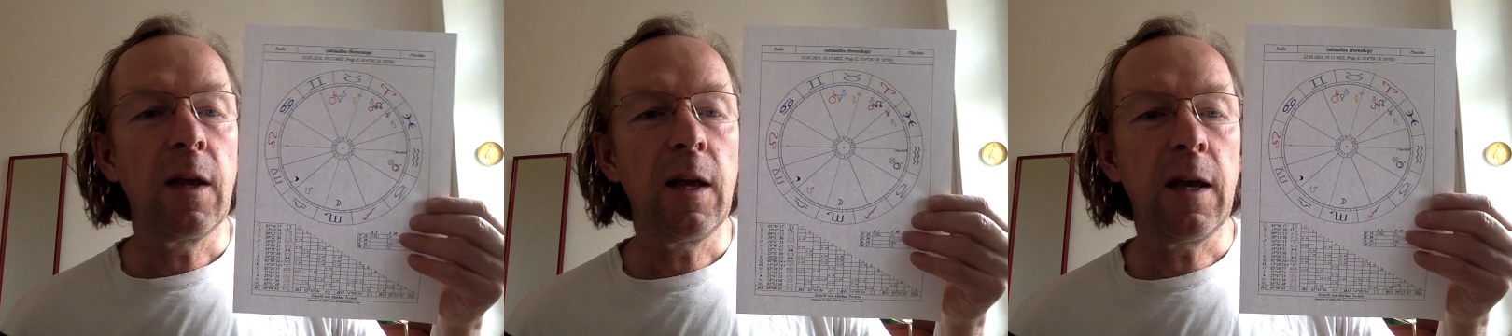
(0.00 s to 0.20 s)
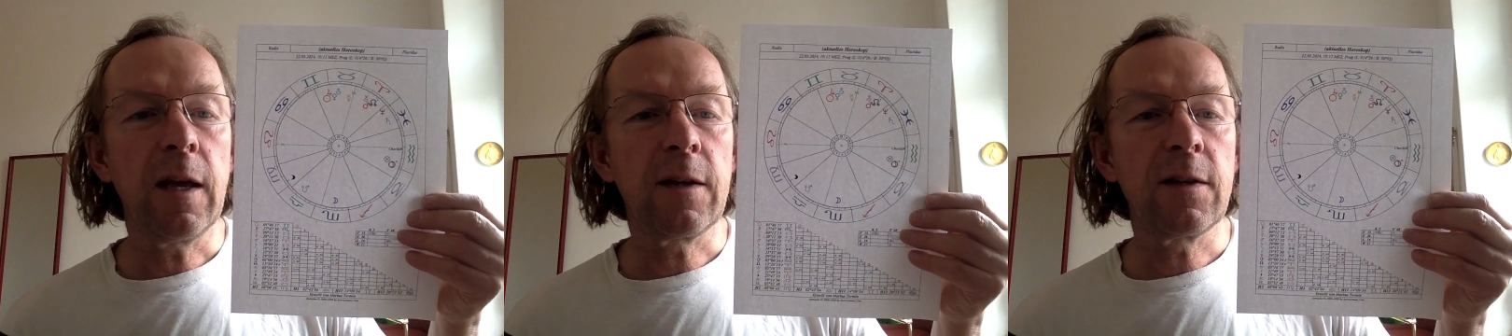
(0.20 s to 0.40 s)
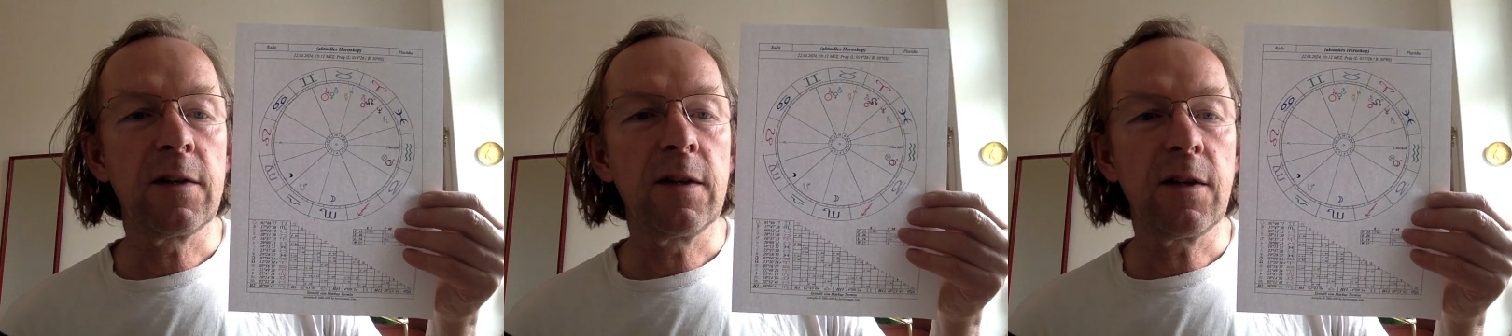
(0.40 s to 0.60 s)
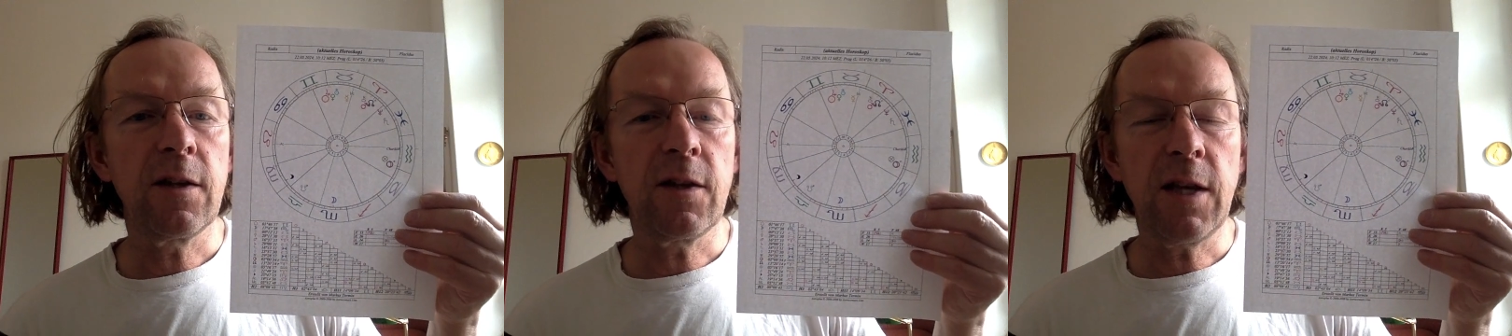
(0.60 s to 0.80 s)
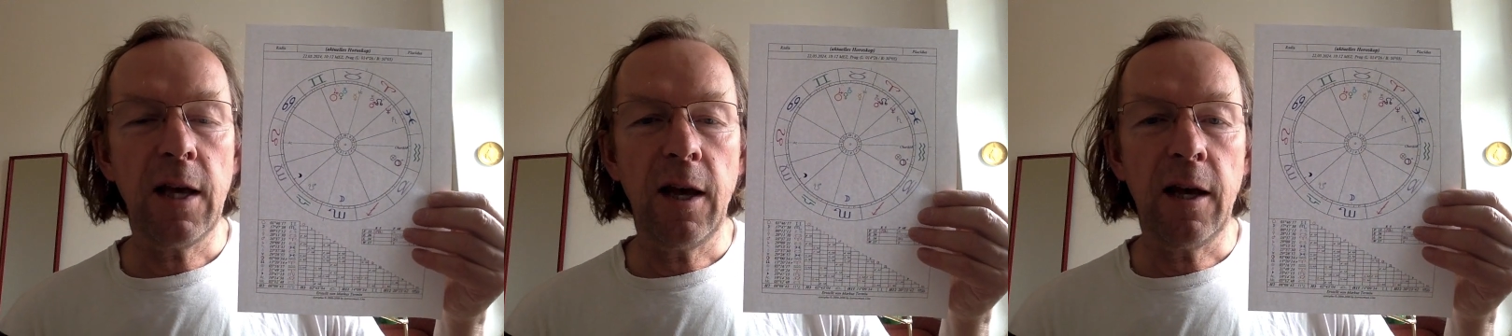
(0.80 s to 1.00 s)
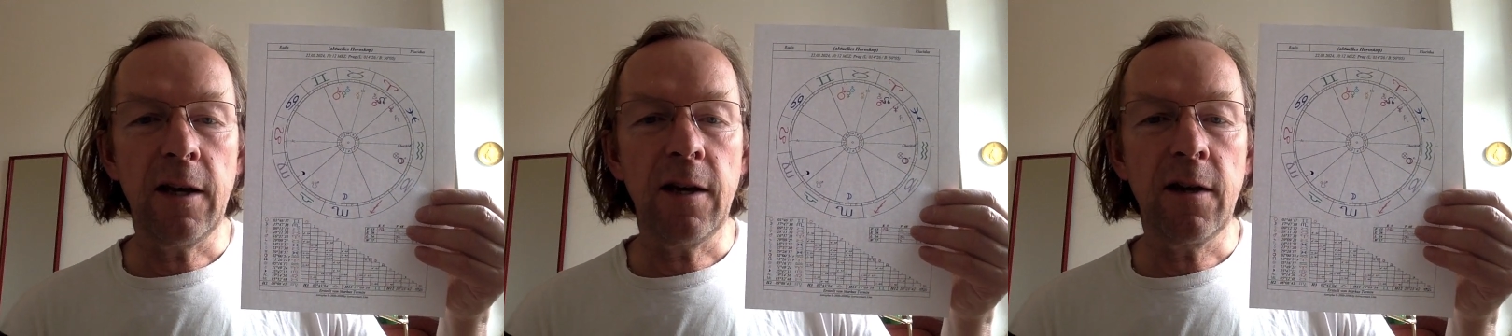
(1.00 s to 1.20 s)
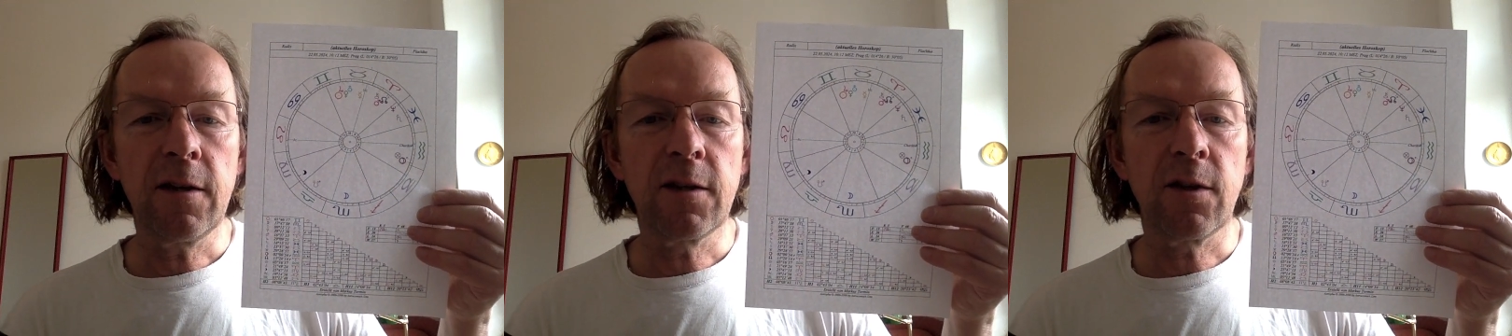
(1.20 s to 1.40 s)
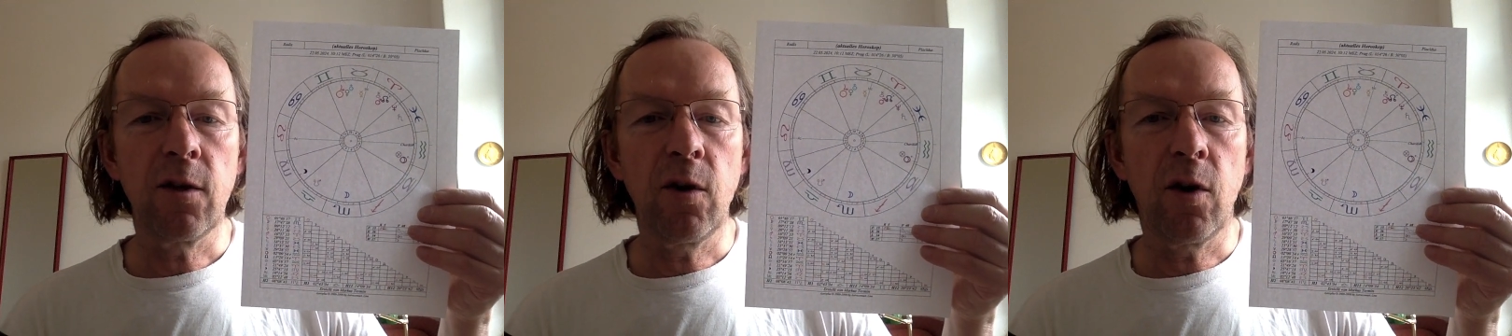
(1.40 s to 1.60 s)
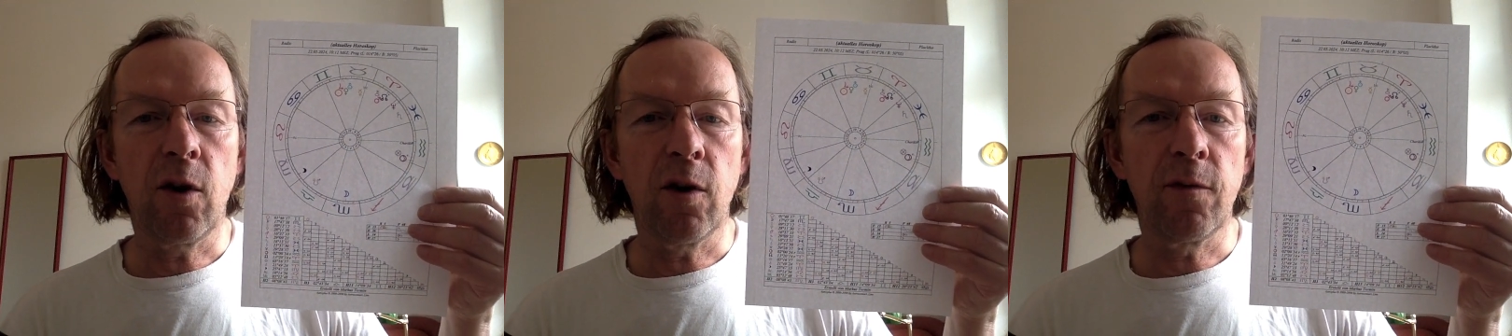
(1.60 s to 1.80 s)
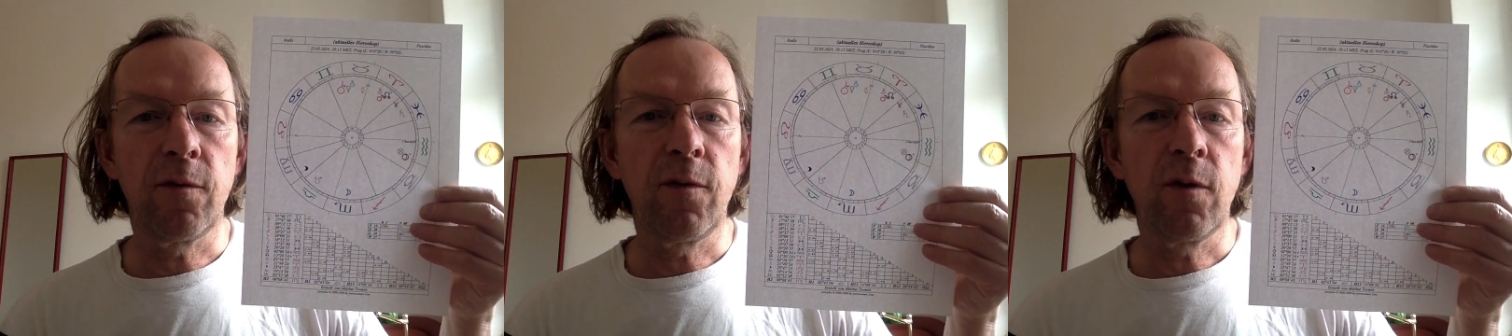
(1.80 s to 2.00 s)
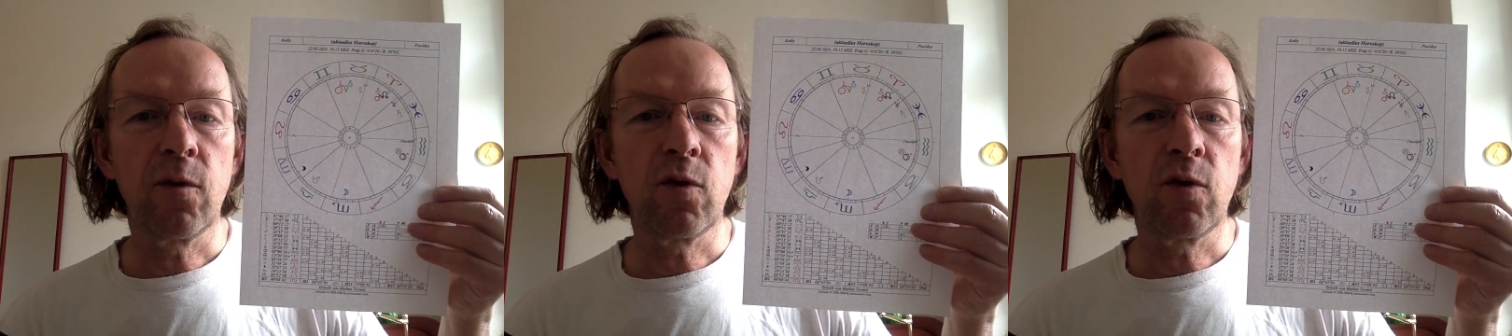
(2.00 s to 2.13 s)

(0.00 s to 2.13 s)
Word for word: at the end of